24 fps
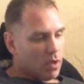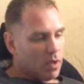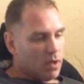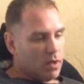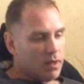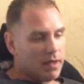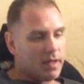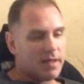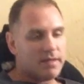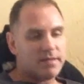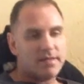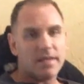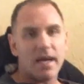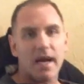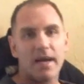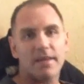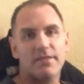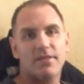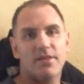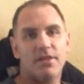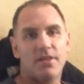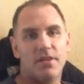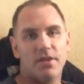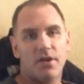let
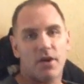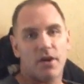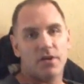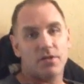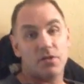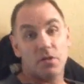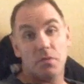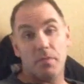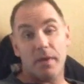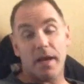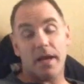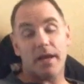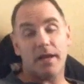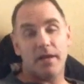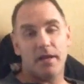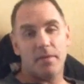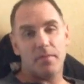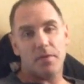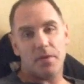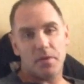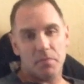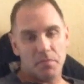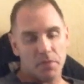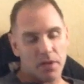Sox into the yard so Beck and
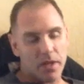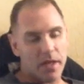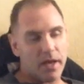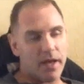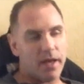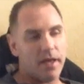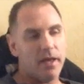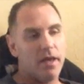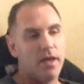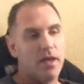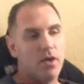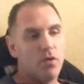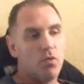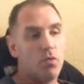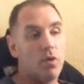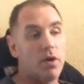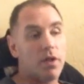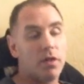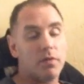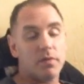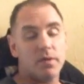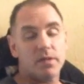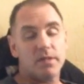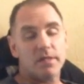him could play. One
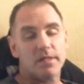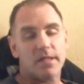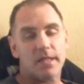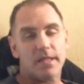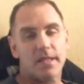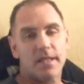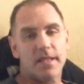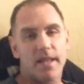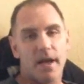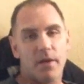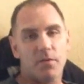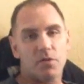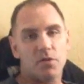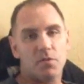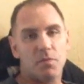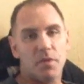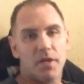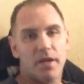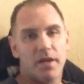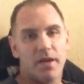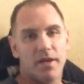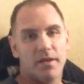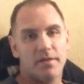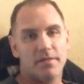of the reasons I did that was
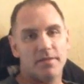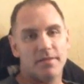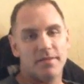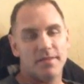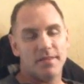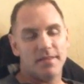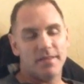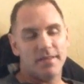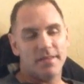because